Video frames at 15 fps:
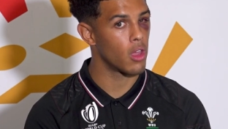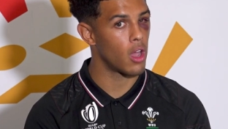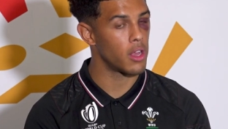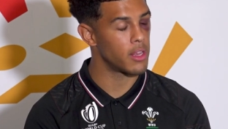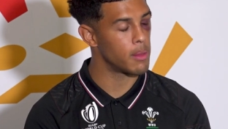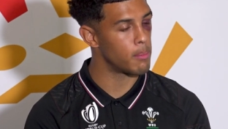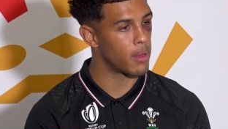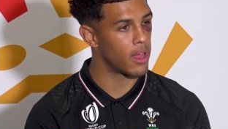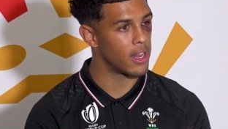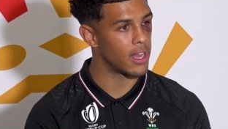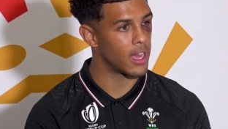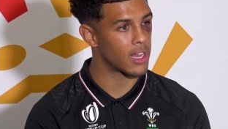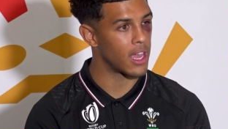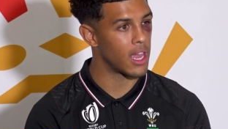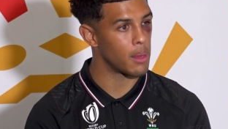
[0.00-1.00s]
I didn't play in
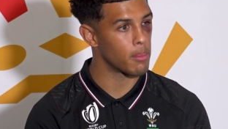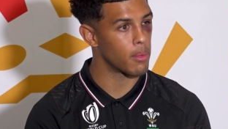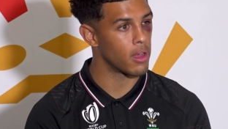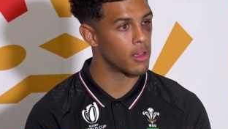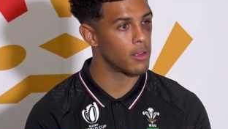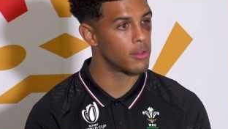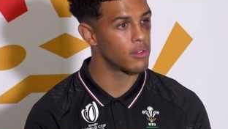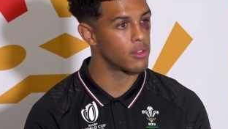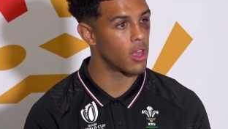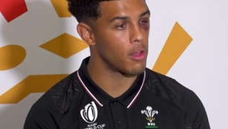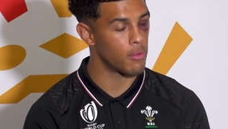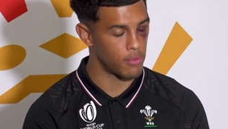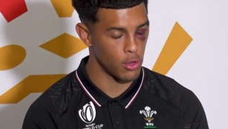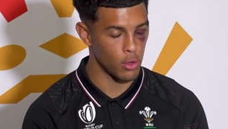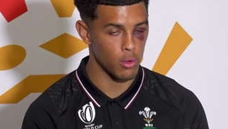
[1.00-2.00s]
that game, but
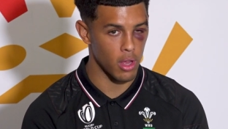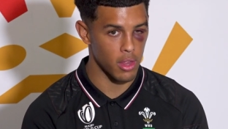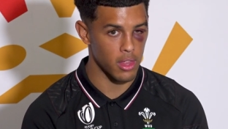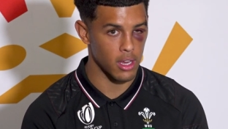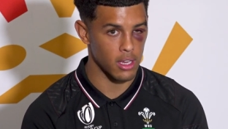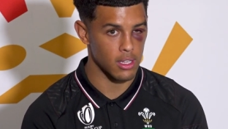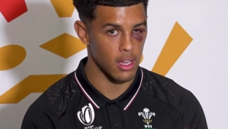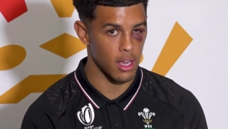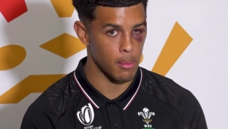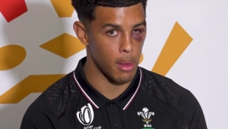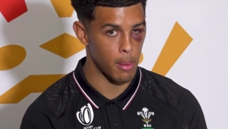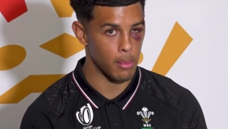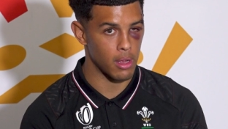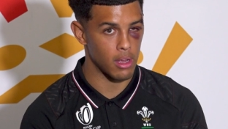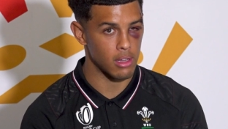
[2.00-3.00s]
a few. I think I
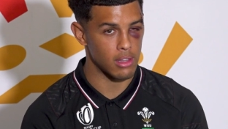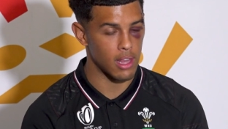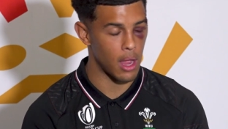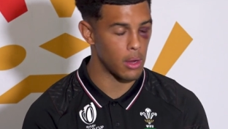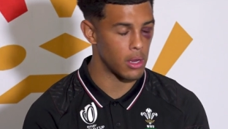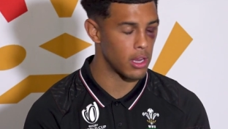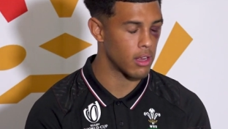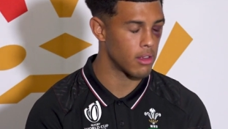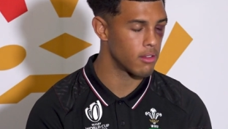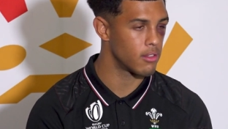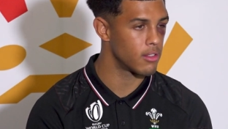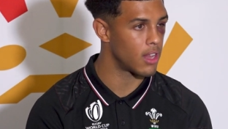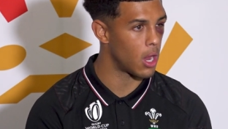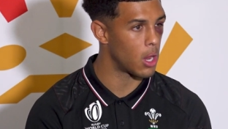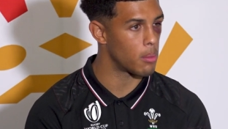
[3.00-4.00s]
remember Daryl
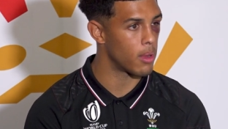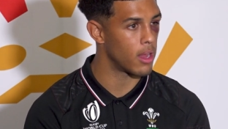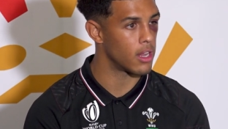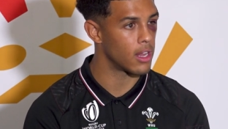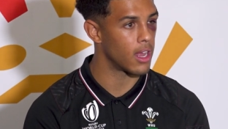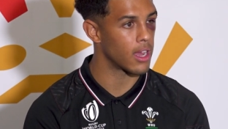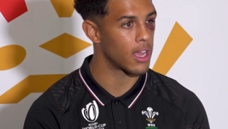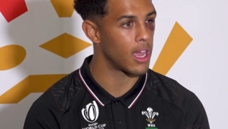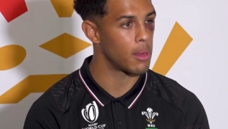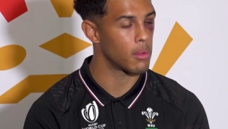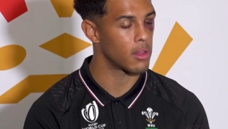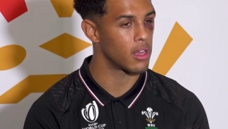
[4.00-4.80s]
played in that game.